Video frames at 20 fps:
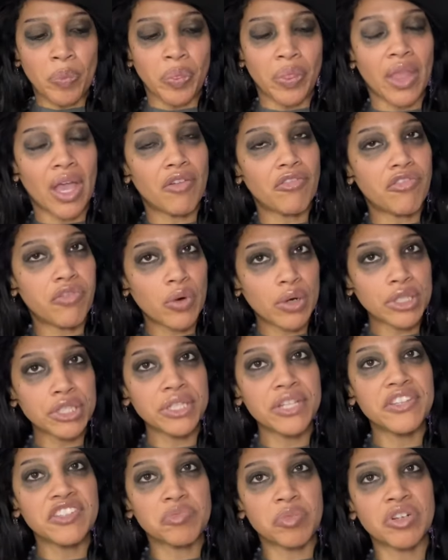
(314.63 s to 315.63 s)

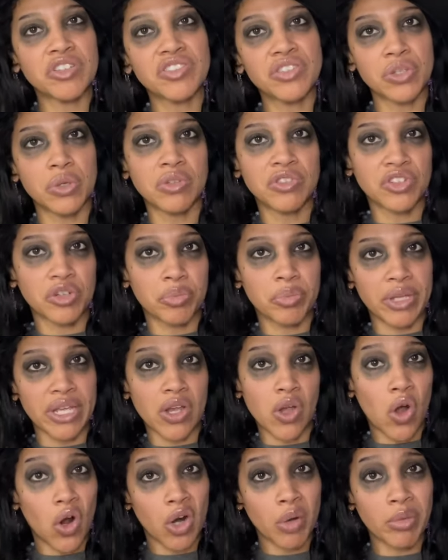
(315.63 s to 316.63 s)
Unfortunately, this person knows they're being
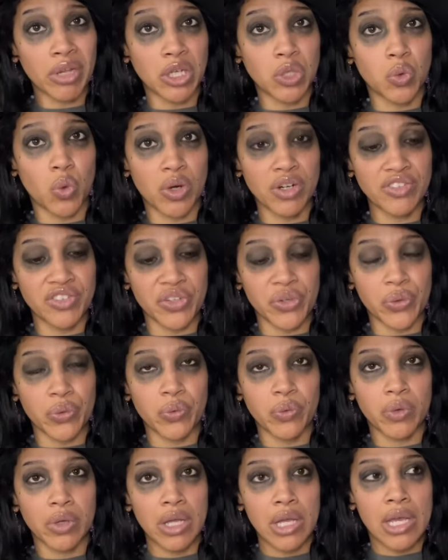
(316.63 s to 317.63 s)
karmic towards you,
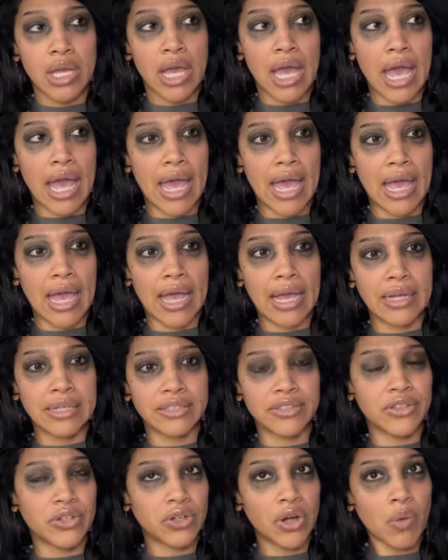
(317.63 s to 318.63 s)
and
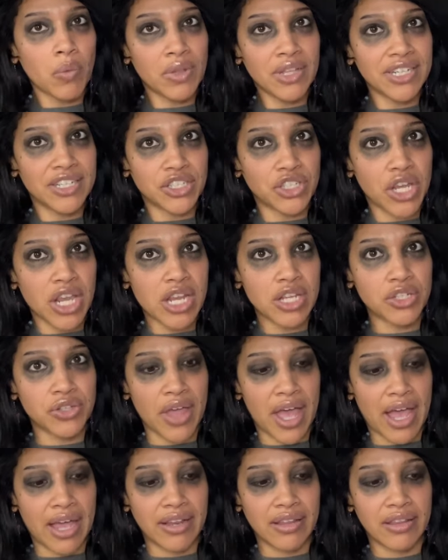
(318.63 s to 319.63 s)
they're not willing to change
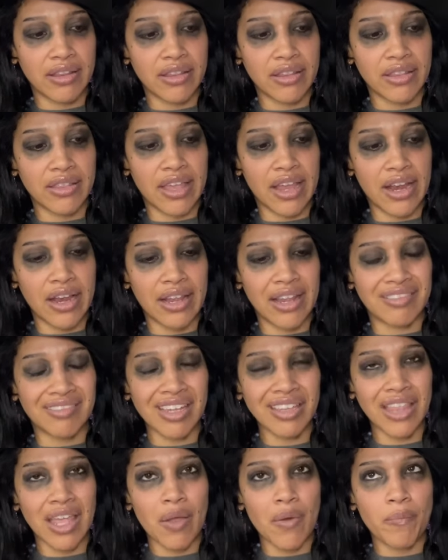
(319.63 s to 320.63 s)
that. It's
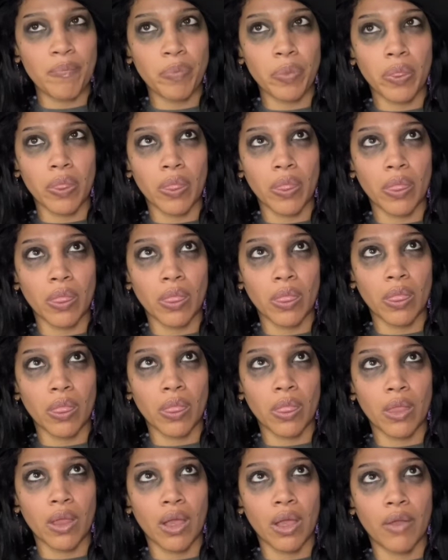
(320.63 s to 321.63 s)
like they
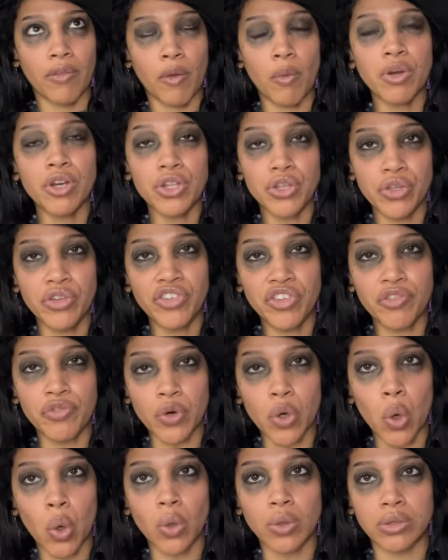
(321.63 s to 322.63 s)
want to use you for
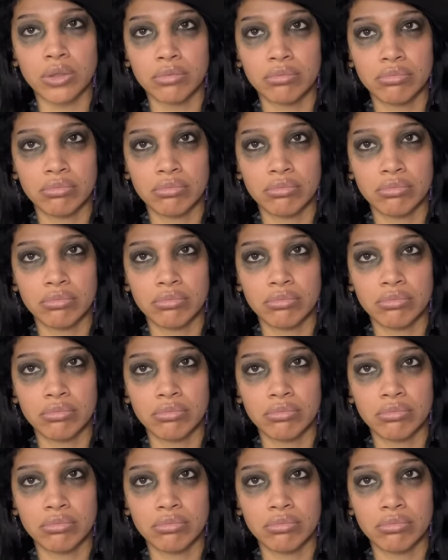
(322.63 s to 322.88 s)
gold.